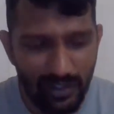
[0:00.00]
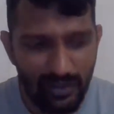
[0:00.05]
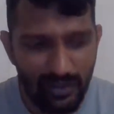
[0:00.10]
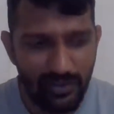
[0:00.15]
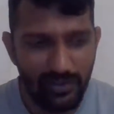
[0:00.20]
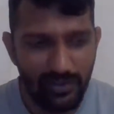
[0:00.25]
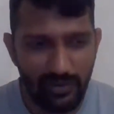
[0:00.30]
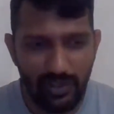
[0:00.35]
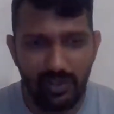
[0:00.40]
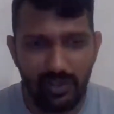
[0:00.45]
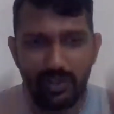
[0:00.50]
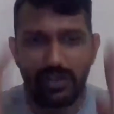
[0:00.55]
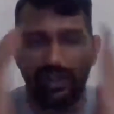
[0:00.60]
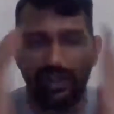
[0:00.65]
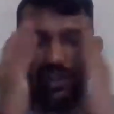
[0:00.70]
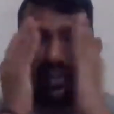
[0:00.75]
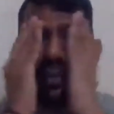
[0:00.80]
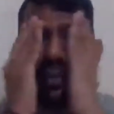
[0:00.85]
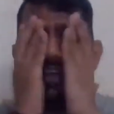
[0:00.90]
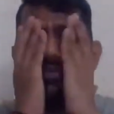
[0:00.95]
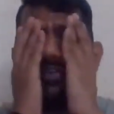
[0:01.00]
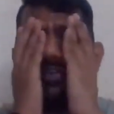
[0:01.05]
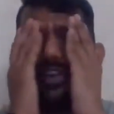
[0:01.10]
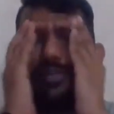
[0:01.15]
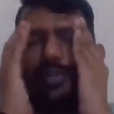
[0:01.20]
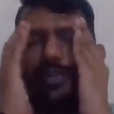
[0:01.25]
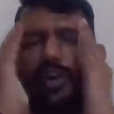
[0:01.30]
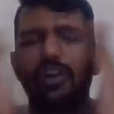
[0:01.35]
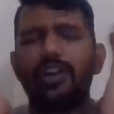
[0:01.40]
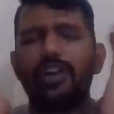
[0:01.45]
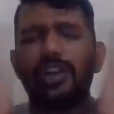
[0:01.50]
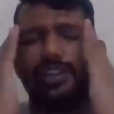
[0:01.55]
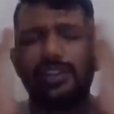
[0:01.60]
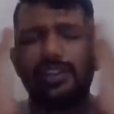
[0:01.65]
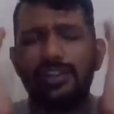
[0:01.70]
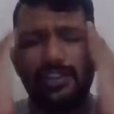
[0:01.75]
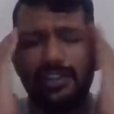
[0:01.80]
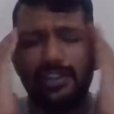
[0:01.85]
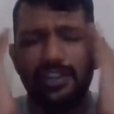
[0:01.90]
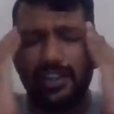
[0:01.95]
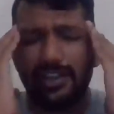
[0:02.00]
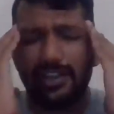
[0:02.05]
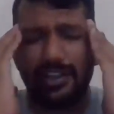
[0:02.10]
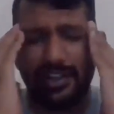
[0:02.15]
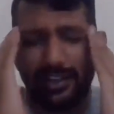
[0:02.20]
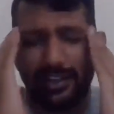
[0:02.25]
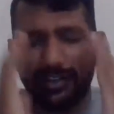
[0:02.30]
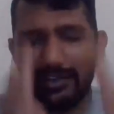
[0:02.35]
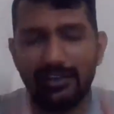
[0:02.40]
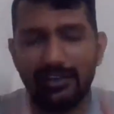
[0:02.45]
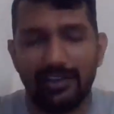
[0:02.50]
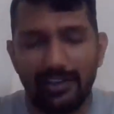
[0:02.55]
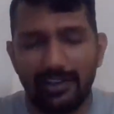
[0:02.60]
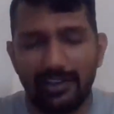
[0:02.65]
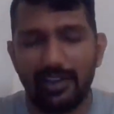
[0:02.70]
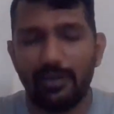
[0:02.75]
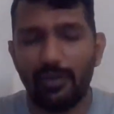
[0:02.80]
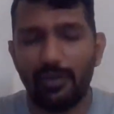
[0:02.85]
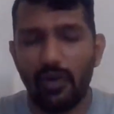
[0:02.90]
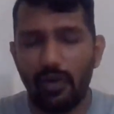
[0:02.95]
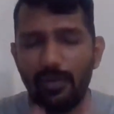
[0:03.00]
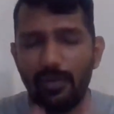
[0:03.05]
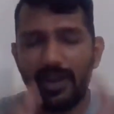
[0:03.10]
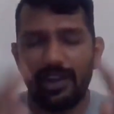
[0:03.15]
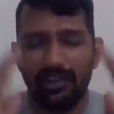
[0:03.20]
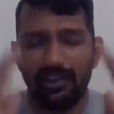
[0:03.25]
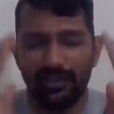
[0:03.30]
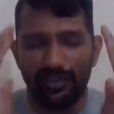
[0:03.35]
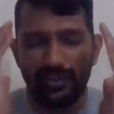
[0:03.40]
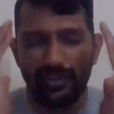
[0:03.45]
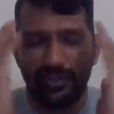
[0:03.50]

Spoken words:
So here, every blockage is in here. The moment you